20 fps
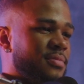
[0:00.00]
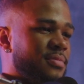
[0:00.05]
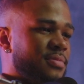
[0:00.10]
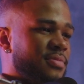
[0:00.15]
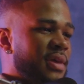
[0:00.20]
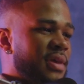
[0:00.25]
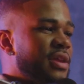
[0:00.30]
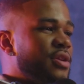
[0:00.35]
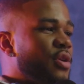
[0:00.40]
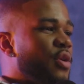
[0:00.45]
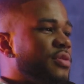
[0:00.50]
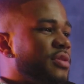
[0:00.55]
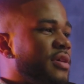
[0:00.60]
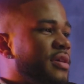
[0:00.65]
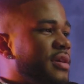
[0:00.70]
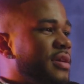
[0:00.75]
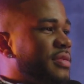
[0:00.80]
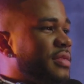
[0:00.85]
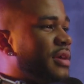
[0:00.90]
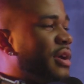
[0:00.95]
they know that
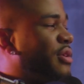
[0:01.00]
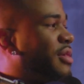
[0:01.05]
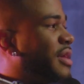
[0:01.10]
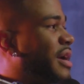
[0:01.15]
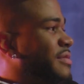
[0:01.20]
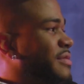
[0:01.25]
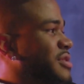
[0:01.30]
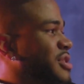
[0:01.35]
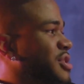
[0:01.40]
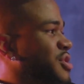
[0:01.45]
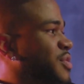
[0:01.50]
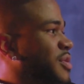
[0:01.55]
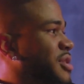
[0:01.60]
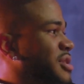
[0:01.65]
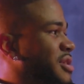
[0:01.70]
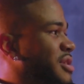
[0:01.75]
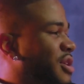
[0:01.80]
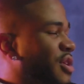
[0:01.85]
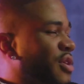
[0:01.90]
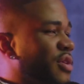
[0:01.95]
in their life
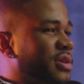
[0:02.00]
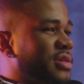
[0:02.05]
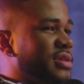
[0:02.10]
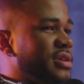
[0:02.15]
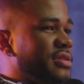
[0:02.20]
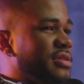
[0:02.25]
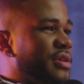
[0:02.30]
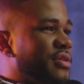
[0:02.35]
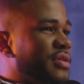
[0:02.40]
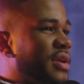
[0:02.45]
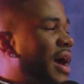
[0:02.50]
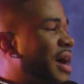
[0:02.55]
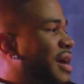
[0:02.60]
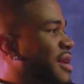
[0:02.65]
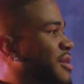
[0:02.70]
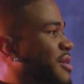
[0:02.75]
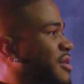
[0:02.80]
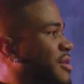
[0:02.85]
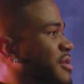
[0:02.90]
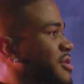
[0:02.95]
situation currently, they're not
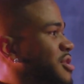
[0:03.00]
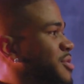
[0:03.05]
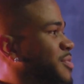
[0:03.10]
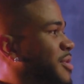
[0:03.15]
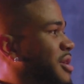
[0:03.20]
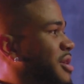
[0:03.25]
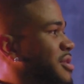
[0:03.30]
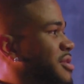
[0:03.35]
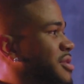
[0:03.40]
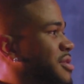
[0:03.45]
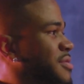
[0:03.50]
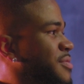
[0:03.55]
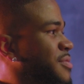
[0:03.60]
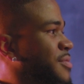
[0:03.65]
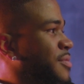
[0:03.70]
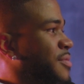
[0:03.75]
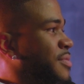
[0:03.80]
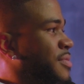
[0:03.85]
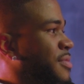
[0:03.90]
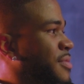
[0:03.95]
in a good space.
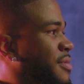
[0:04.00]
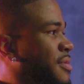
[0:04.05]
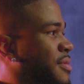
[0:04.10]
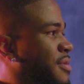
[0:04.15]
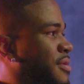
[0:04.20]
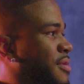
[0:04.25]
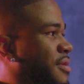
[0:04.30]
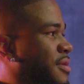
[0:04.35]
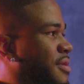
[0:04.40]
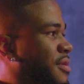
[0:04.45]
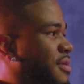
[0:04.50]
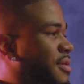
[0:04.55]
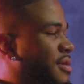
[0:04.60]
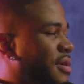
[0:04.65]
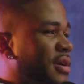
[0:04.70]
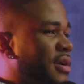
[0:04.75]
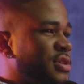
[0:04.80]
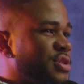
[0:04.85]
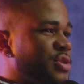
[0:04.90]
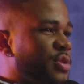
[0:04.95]

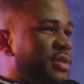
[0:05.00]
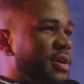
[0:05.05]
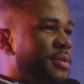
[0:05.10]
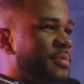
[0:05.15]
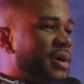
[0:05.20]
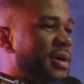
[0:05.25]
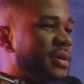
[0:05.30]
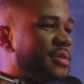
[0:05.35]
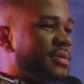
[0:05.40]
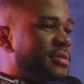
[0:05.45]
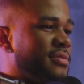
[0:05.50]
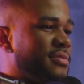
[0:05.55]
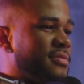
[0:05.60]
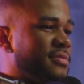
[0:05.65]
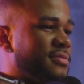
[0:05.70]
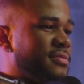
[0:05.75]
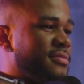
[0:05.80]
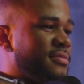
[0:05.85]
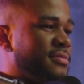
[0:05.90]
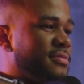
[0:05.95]
And so they might
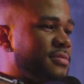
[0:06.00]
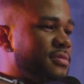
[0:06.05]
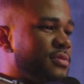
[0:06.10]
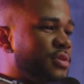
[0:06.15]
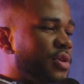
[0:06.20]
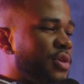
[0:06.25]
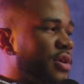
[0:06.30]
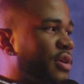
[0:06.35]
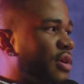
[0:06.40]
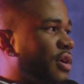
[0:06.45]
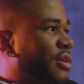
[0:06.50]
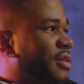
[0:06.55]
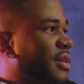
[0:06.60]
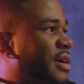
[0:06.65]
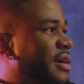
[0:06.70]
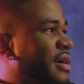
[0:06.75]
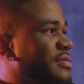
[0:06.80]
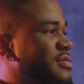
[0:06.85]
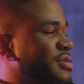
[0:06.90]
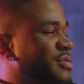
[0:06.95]
look at our
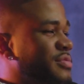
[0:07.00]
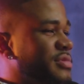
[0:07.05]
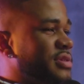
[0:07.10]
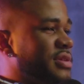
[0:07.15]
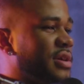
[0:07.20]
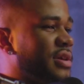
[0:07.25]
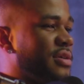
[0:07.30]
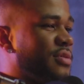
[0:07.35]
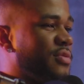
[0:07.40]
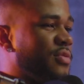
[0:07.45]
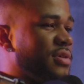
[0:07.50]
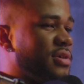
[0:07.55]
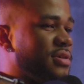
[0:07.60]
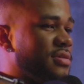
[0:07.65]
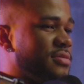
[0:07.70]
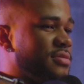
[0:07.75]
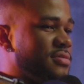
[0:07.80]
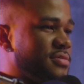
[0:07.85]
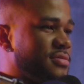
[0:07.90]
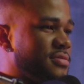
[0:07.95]
lives and be like,
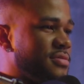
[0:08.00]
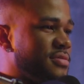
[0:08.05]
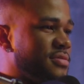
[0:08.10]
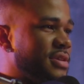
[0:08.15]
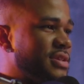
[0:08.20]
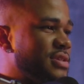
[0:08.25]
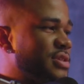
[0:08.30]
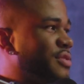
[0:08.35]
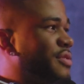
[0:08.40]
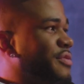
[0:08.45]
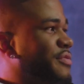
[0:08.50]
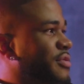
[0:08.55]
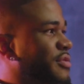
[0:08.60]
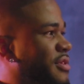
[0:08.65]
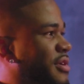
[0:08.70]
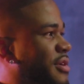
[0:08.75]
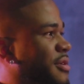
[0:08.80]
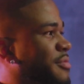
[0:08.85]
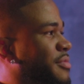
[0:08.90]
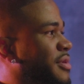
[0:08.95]
well, that's good for
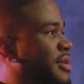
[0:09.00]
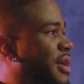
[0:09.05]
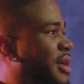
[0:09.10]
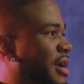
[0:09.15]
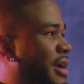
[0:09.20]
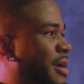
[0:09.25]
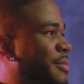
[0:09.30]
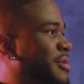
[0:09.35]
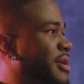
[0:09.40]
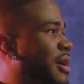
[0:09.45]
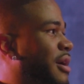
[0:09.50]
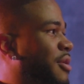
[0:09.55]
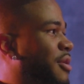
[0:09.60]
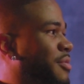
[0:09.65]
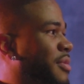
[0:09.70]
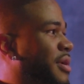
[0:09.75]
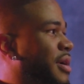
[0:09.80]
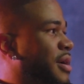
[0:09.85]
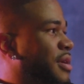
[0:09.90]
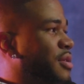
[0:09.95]
them, but like I'm down
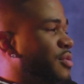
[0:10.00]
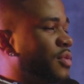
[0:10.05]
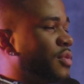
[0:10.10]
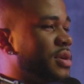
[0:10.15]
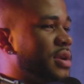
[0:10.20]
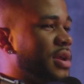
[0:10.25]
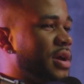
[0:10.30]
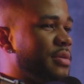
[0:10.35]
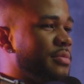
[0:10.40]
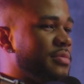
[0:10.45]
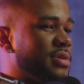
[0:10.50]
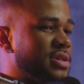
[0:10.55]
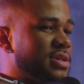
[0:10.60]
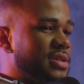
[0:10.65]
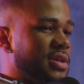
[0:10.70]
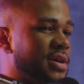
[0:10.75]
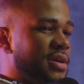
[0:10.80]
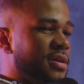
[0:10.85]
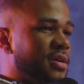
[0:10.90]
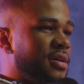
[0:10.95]
bad and whatnot. But it's
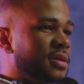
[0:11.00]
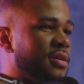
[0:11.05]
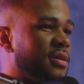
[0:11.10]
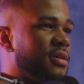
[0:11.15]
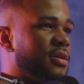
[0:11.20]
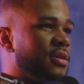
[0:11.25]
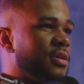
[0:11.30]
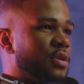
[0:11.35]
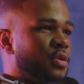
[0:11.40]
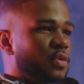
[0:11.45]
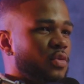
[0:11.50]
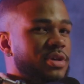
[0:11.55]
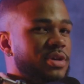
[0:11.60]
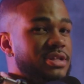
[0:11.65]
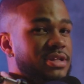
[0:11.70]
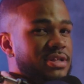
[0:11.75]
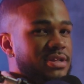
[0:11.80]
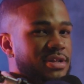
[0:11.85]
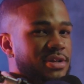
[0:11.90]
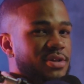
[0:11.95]
like, we
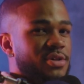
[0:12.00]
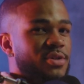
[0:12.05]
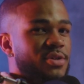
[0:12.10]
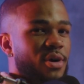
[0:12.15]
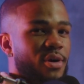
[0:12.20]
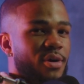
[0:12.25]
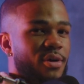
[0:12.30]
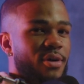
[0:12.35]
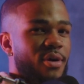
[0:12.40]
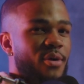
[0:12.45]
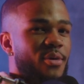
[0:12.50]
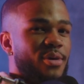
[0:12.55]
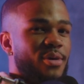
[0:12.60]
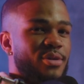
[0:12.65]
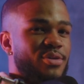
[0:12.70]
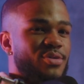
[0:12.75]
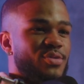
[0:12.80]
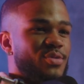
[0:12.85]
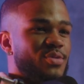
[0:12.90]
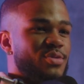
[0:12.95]
still are going
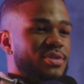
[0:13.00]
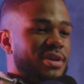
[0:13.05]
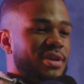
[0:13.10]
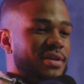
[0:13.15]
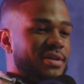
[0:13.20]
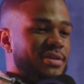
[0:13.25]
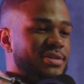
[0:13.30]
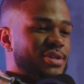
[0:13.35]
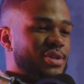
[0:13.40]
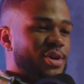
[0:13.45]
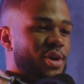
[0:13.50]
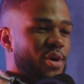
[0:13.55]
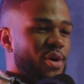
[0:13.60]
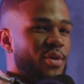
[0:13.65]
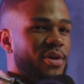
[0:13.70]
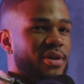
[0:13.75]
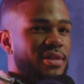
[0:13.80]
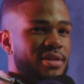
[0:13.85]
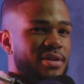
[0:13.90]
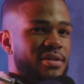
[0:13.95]
through things
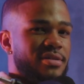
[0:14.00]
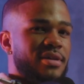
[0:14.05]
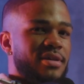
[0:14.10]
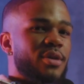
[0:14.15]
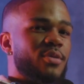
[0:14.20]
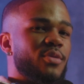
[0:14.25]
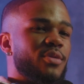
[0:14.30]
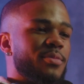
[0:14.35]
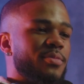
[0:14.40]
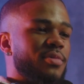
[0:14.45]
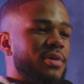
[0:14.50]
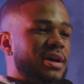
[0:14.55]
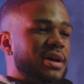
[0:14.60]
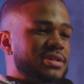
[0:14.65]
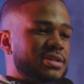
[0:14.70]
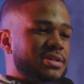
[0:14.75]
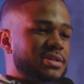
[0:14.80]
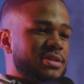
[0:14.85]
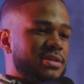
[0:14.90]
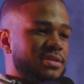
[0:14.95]
currently that we're
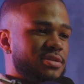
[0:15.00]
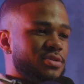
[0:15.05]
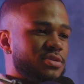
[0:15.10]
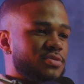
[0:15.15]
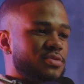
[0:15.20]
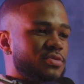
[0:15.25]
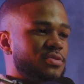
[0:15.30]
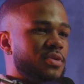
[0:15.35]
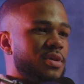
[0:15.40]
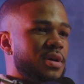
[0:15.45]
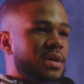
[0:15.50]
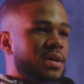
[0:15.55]
processing through.